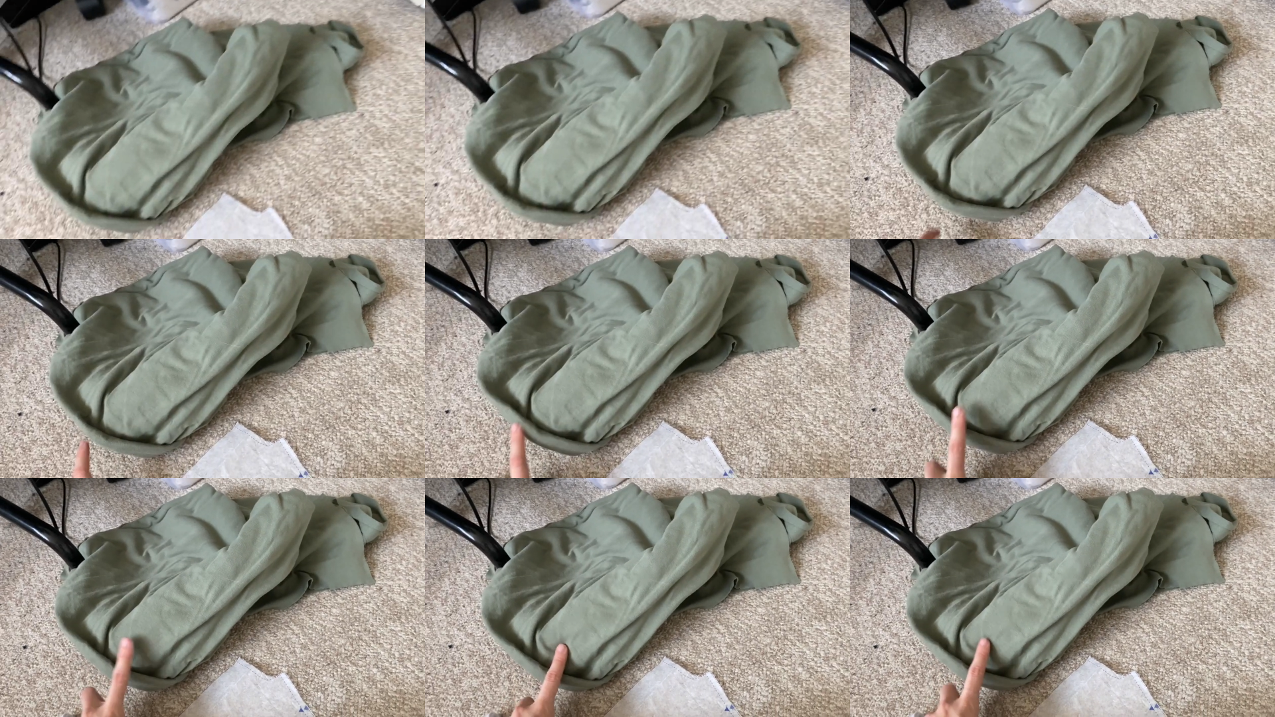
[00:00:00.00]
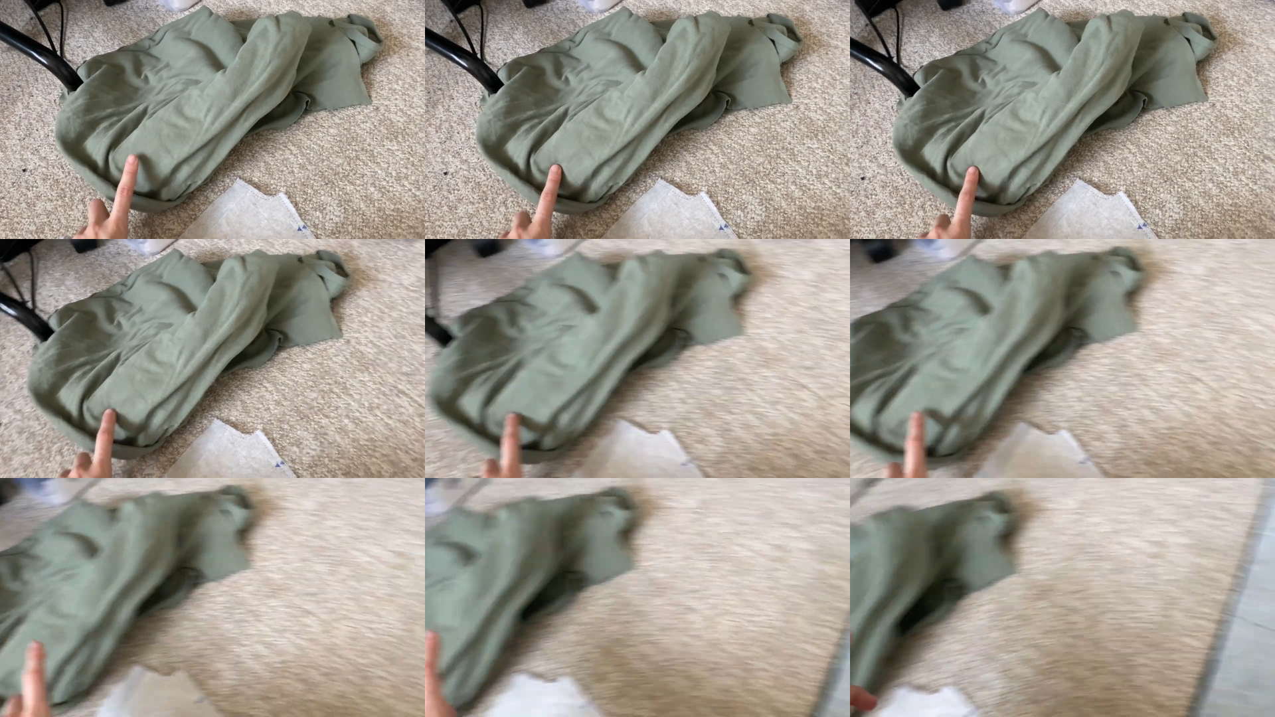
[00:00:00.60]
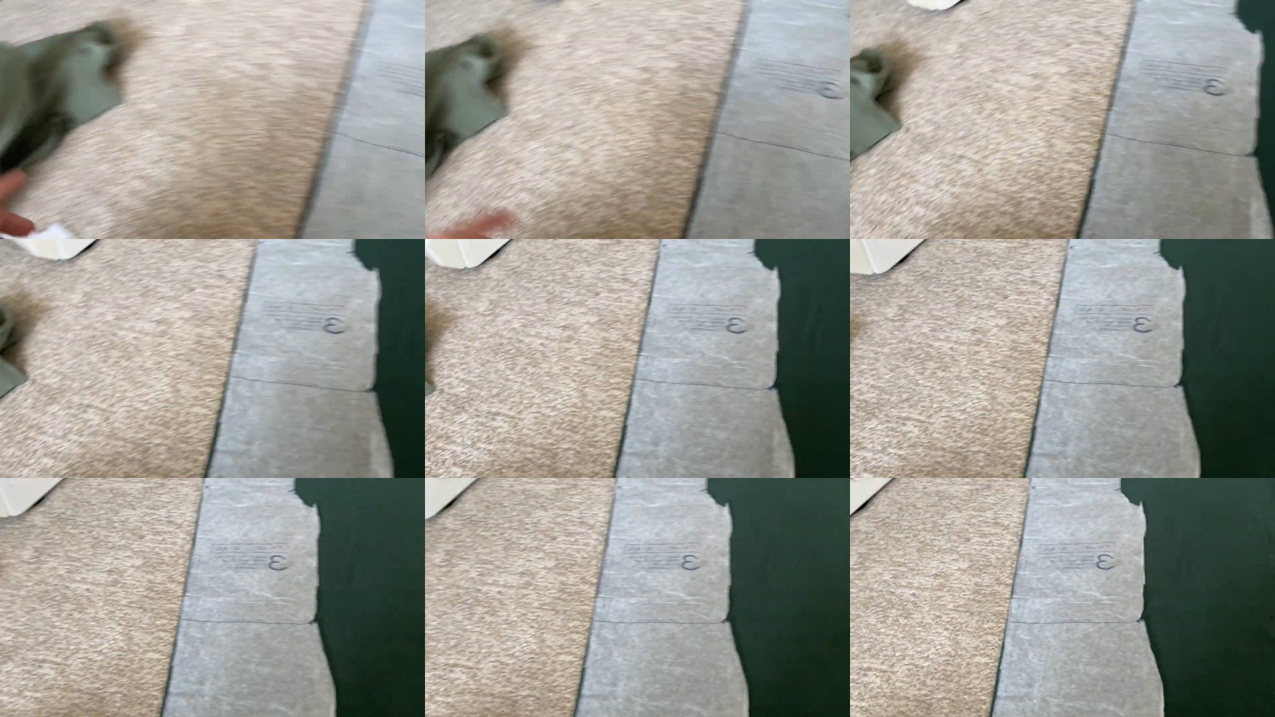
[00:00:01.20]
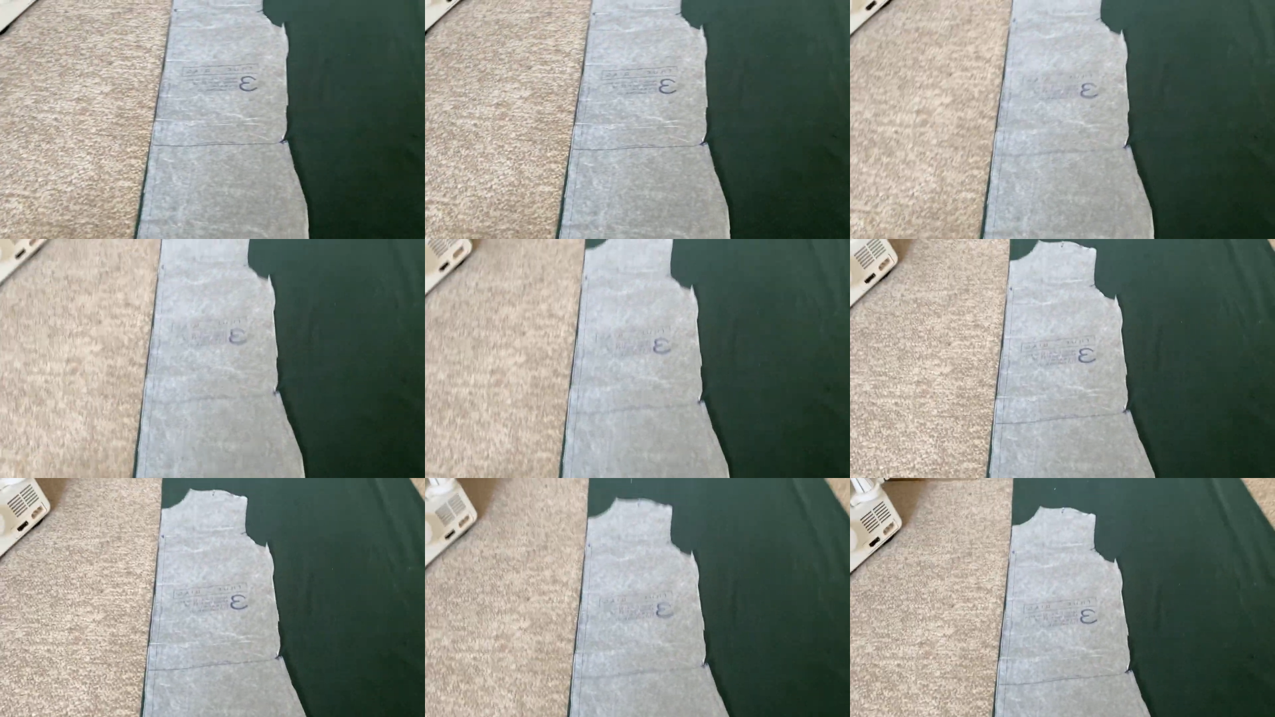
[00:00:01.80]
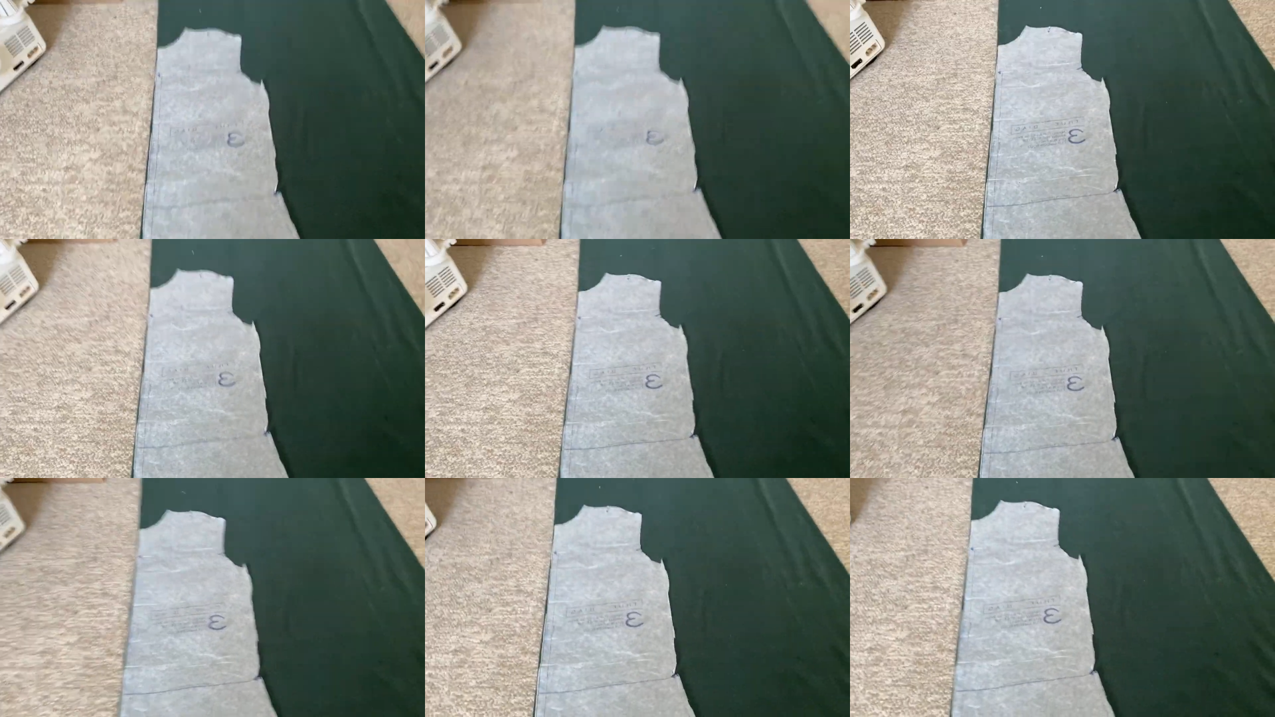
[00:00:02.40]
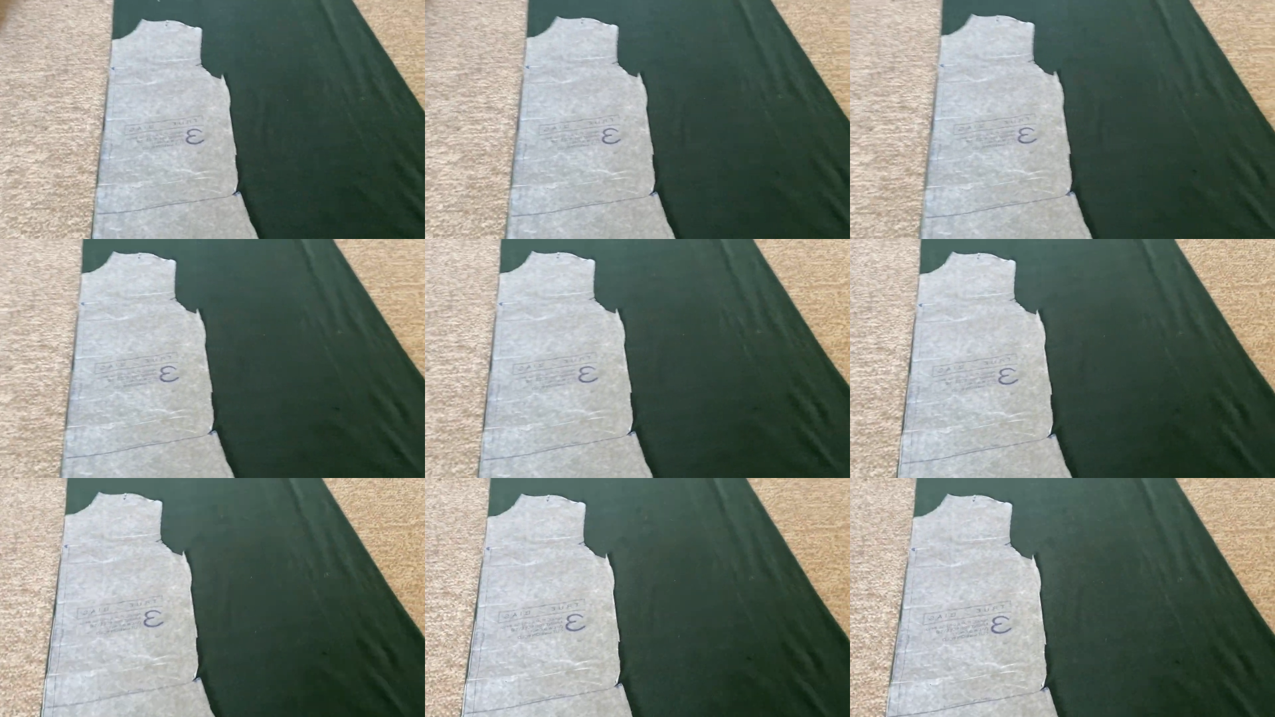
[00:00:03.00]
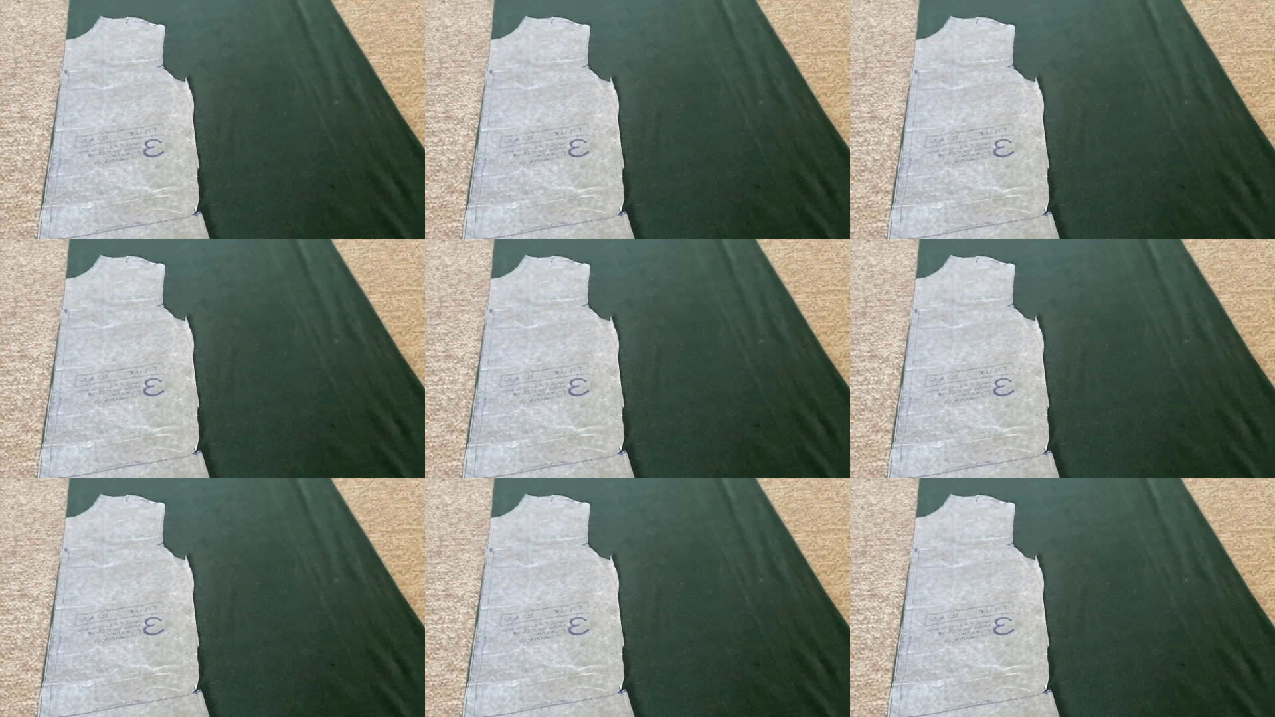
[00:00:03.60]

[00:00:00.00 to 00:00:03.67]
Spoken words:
(no speaker visible)